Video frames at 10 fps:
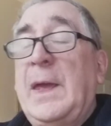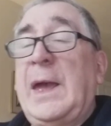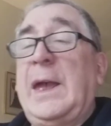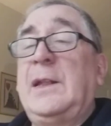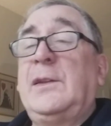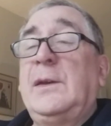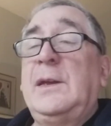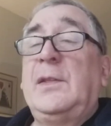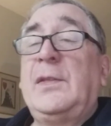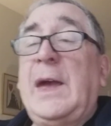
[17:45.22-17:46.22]
and
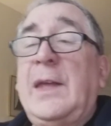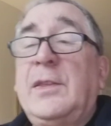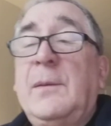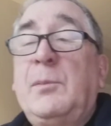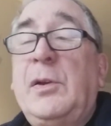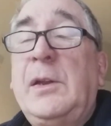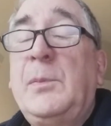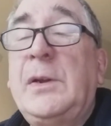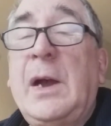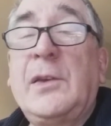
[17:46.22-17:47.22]
that the
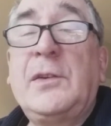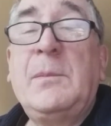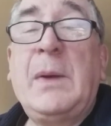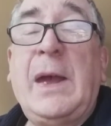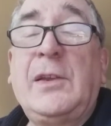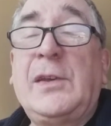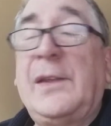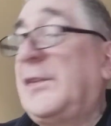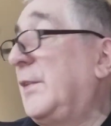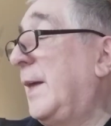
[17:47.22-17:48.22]
pre-production batch
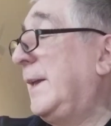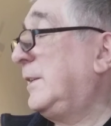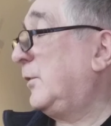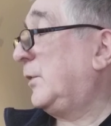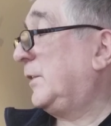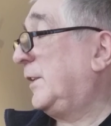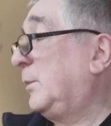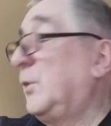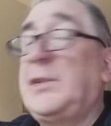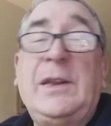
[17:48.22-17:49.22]
had slight
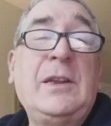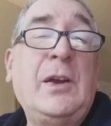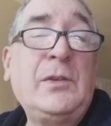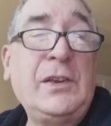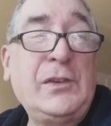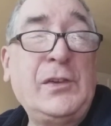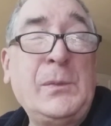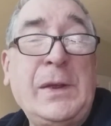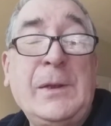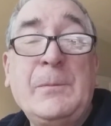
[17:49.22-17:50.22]
differences, which they noted to
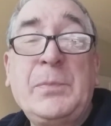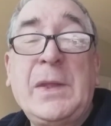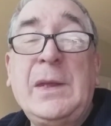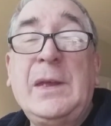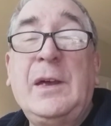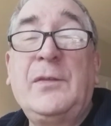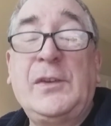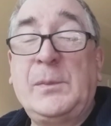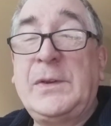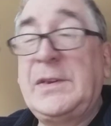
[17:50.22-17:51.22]
me, of
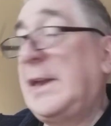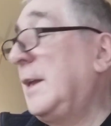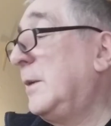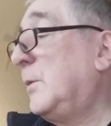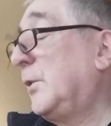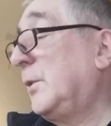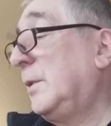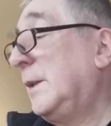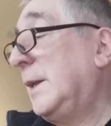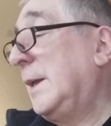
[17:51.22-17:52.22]
this particular
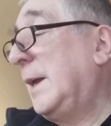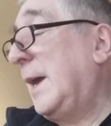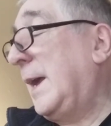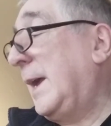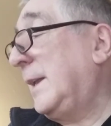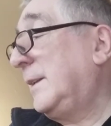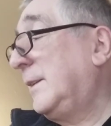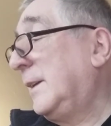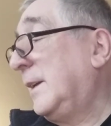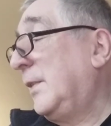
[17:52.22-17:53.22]
model,
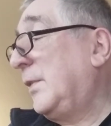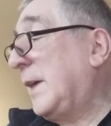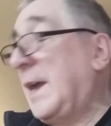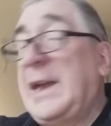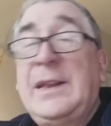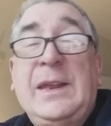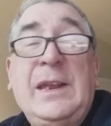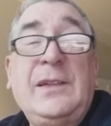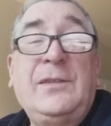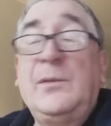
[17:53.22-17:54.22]
and that
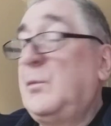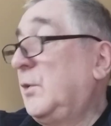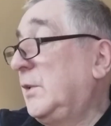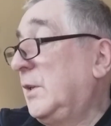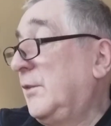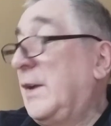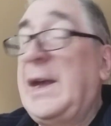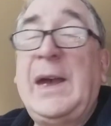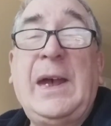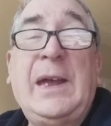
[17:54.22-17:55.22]
it wouldn't have
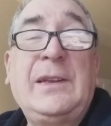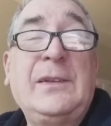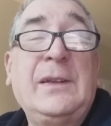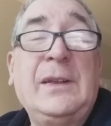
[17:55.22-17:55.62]
had...